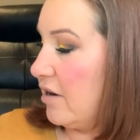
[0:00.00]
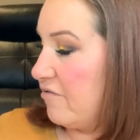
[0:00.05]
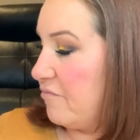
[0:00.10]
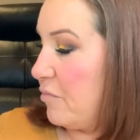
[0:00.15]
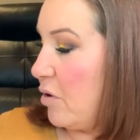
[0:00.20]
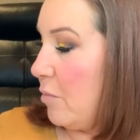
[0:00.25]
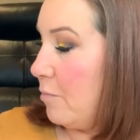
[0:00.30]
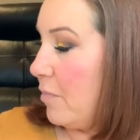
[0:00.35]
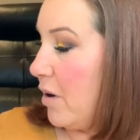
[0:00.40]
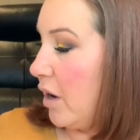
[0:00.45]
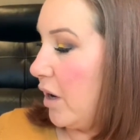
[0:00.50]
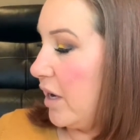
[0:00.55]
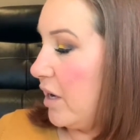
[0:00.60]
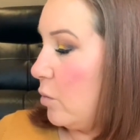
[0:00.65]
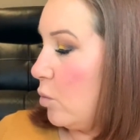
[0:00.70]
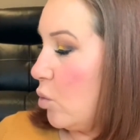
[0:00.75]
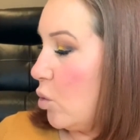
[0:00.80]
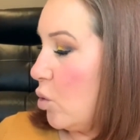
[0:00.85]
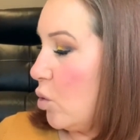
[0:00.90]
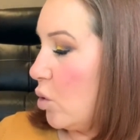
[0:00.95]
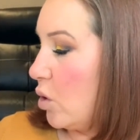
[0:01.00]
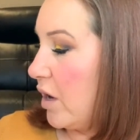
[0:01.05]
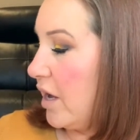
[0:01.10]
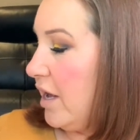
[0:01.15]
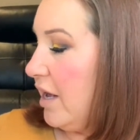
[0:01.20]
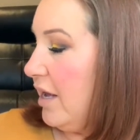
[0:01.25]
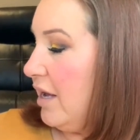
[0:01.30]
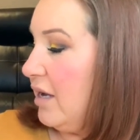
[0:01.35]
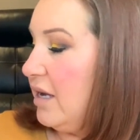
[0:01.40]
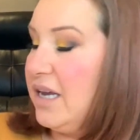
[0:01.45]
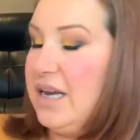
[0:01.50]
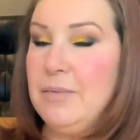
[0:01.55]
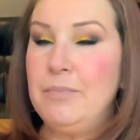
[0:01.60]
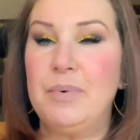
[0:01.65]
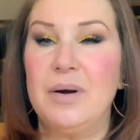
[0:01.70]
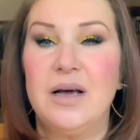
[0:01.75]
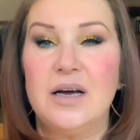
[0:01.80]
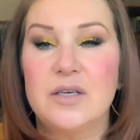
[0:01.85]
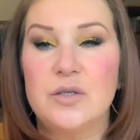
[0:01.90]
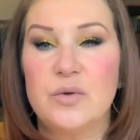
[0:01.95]
I've put buggy walk,
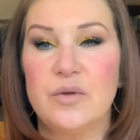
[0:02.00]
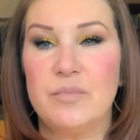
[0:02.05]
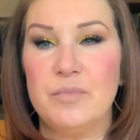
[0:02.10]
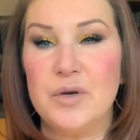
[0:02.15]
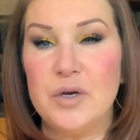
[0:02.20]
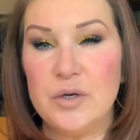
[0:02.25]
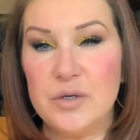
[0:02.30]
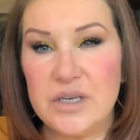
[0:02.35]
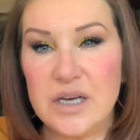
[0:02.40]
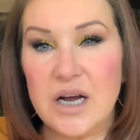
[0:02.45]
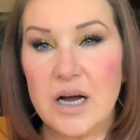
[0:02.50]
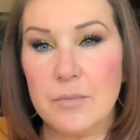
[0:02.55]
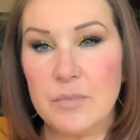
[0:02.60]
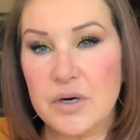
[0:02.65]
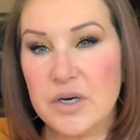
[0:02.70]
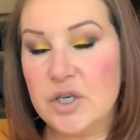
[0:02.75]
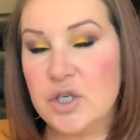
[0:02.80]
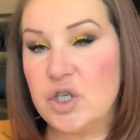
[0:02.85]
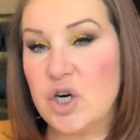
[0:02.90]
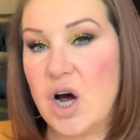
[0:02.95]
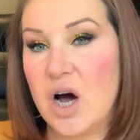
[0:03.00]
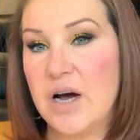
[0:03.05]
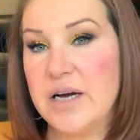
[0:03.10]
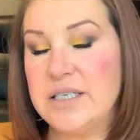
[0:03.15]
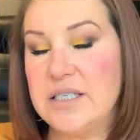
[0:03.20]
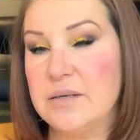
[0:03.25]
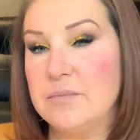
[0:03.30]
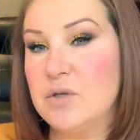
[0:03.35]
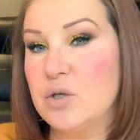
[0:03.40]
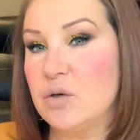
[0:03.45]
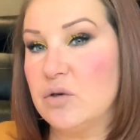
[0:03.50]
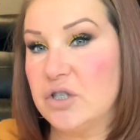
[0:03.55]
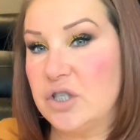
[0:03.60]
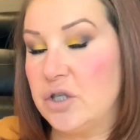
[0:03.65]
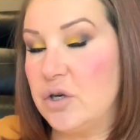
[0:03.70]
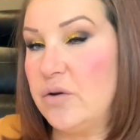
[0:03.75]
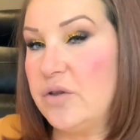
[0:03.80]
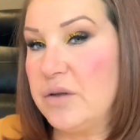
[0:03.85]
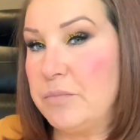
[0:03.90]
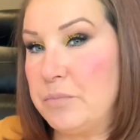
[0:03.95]
earplugs with music. I'm going to try some sort of
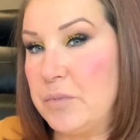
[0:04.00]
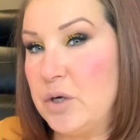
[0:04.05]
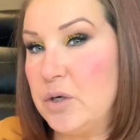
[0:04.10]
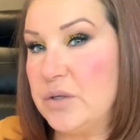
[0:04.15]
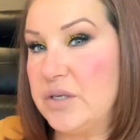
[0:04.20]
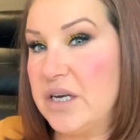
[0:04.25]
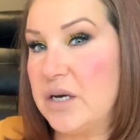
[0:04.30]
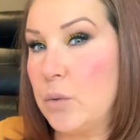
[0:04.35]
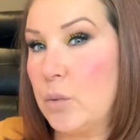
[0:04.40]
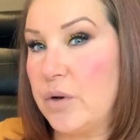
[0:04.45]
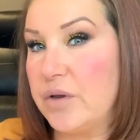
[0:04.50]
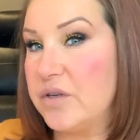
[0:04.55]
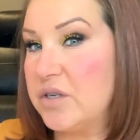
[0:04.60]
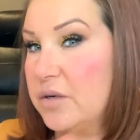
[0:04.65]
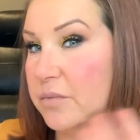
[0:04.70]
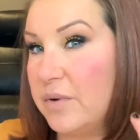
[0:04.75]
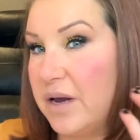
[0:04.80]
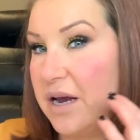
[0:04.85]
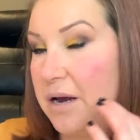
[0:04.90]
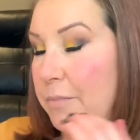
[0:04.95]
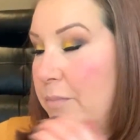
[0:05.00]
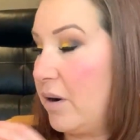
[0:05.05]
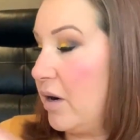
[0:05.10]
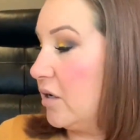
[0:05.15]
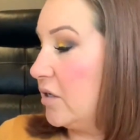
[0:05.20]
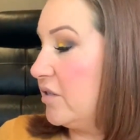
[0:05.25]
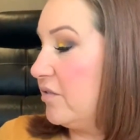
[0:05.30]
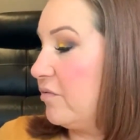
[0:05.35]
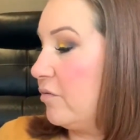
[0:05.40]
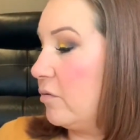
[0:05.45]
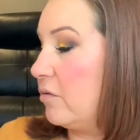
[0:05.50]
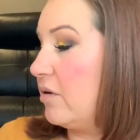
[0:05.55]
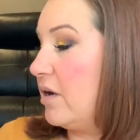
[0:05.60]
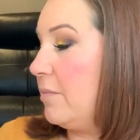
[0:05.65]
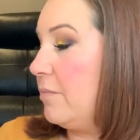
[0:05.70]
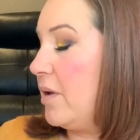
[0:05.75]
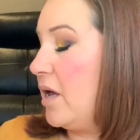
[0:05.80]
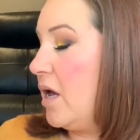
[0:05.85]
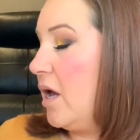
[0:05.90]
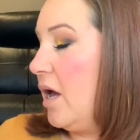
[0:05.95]
soothing music with some earplugs for
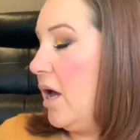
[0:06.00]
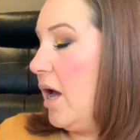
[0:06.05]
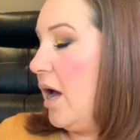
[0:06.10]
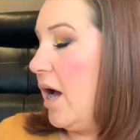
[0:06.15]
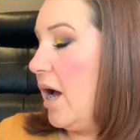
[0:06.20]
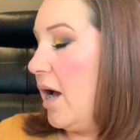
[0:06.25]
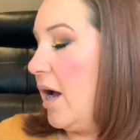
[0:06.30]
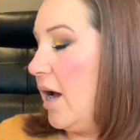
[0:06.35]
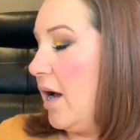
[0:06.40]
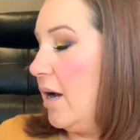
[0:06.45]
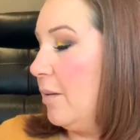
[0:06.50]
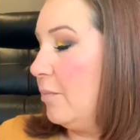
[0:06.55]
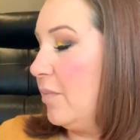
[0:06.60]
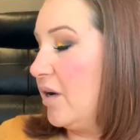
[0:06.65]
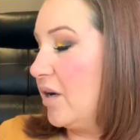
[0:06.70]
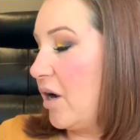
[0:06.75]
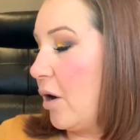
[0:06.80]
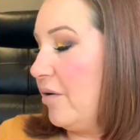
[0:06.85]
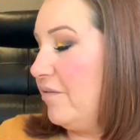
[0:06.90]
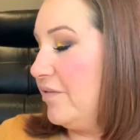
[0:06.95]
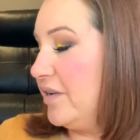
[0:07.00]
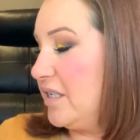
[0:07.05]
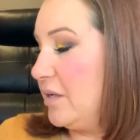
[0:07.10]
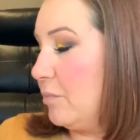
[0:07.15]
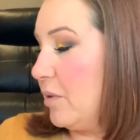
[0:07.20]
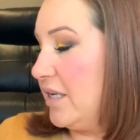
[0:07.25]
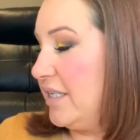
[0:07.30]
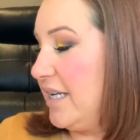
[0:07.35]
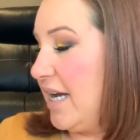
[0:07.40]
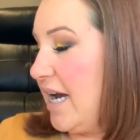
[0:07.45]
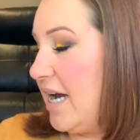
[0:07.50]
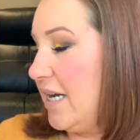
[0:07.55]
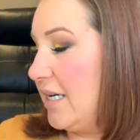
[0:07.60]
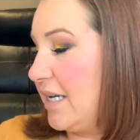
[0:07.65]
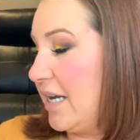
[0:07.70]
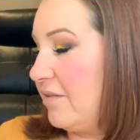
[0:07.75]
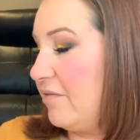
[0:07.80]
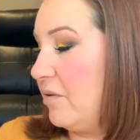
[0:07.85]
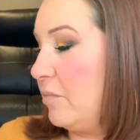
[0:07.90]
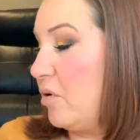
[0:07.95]
him. Go and visit my
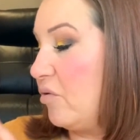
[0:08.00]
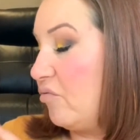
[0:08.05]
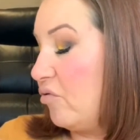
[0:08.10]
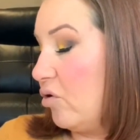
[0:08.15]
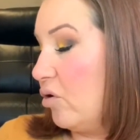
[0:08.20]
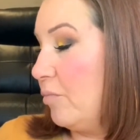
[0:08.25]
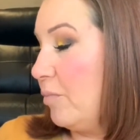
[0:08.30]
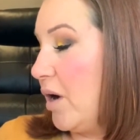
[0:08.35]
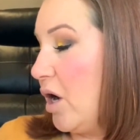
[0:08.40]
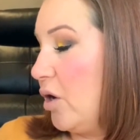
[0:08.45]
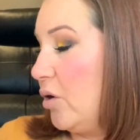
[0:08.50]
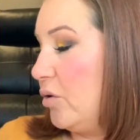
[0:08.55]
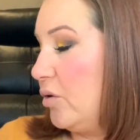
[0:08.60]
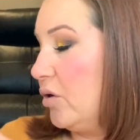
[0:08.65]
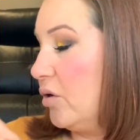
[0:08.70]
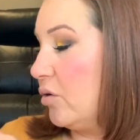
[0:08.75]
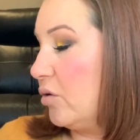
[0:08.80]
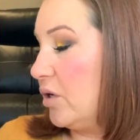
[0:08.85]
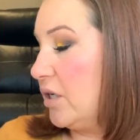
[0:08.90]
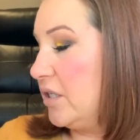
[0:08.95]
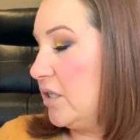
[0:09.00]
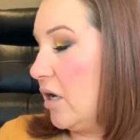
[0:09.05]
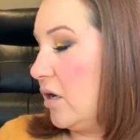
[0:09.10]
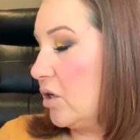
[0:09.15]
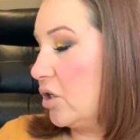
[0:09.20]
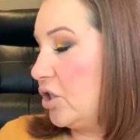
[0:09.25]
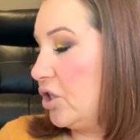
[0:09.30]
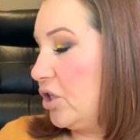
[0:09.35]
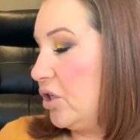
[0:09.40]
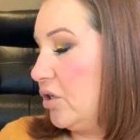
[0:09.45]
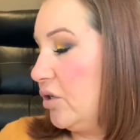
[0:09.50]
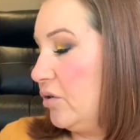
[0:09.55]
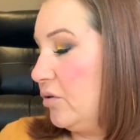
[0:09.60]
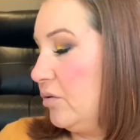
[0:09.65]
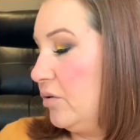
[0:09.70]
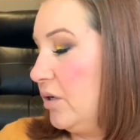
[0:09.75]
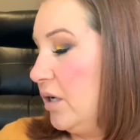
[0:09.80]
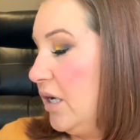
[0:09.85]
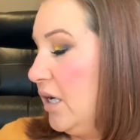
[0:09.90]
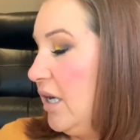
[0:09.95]
dad, give him a raw bone or a duck
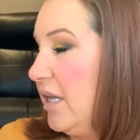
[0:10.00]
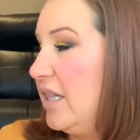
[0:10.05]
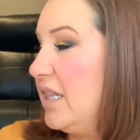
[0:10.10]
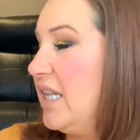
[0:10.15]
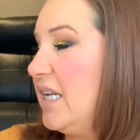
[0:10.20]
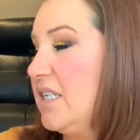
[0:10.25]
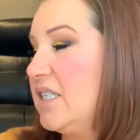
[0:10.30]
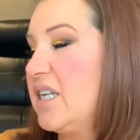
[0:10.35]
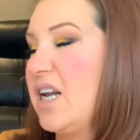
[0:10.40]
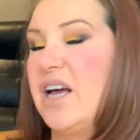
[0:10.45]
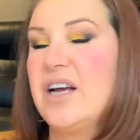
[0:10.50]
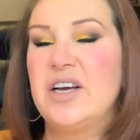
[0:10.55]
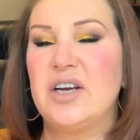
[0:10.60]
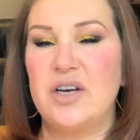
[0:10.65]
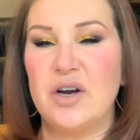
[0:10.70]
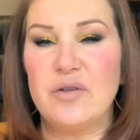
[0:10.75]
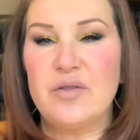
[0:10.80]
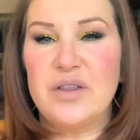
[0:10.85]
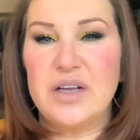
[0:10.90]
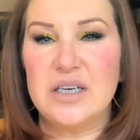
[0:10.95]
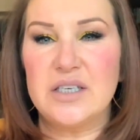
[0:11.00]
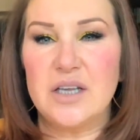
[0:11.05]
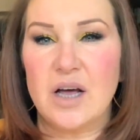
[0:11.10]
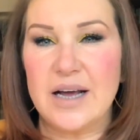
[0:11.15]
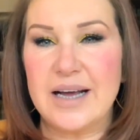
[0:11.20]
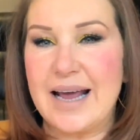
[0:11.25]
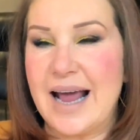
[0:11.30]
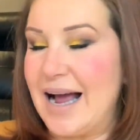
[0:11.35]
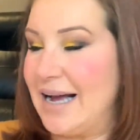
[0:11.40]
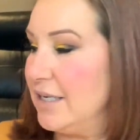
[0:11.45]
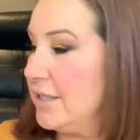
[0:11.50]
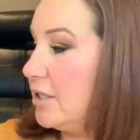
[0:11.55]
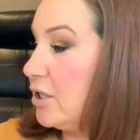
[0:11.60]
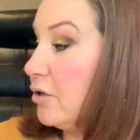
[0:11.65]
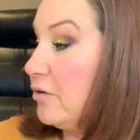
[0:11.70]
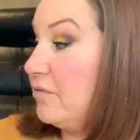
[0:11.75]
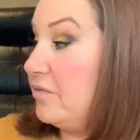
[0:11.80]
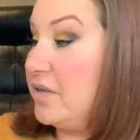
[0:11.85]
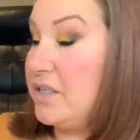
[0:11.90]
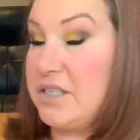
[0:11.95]
chew. Things like, things that I can
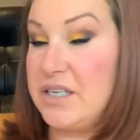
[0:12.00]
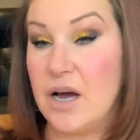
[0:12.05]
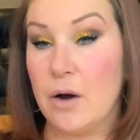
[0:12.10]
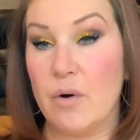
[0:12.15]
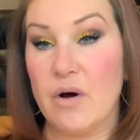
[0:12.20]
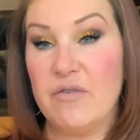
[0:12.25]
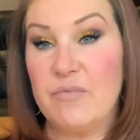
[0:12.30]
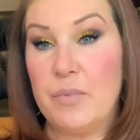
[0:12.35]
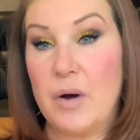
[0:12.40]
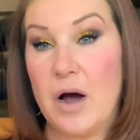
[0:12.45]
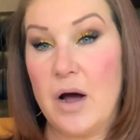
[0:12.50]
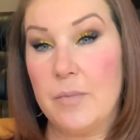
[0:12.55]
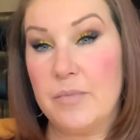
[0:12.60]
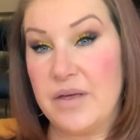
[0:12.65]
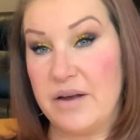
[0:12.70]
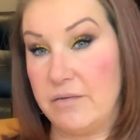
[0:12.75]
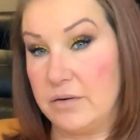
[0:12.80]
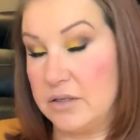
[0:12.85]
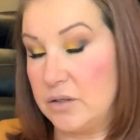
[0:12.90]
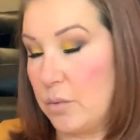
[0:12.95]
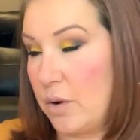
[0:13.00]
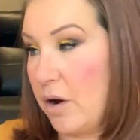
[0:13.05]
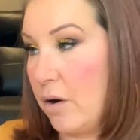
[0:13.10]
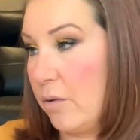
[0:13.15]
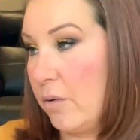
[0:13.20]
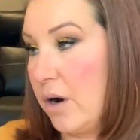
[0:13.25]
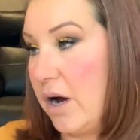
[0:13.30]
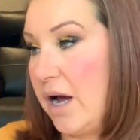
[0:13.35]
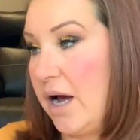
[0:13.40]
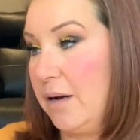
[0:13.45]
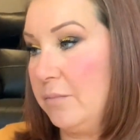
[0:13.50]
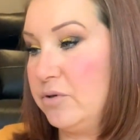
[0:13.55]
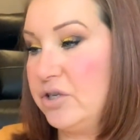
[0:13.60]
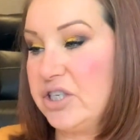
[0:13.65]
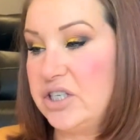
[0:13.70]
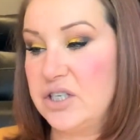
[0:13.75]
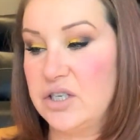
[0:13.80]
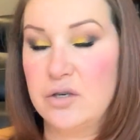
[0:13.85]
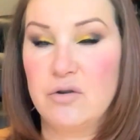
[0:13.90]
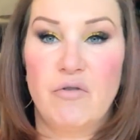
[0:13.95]
do. Physio I've put up there as well,
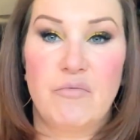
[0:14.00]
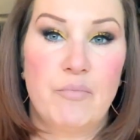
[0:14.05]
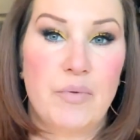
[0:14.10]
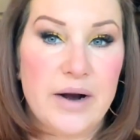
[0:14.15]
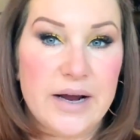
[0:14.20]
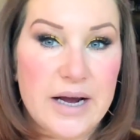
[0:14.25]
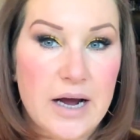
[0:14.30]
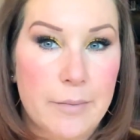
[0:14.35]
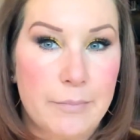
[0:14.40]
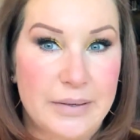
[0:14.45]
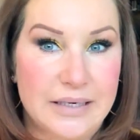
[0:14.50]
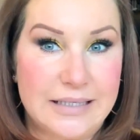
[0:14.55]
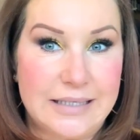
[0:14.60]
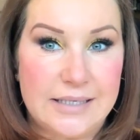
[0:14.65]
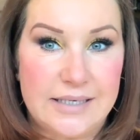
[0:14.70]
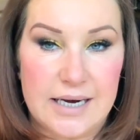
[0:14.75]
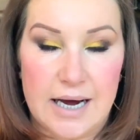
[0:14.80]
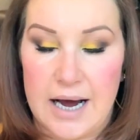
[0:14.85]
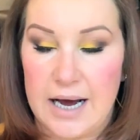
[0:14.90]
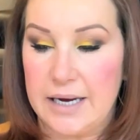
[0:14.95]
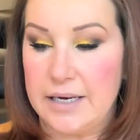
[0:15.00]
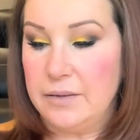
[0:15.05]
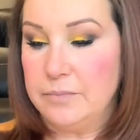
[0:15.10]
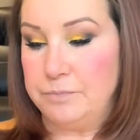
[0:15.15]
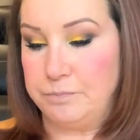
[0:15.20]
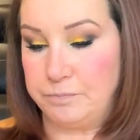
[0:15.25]
just to sort of break up his day.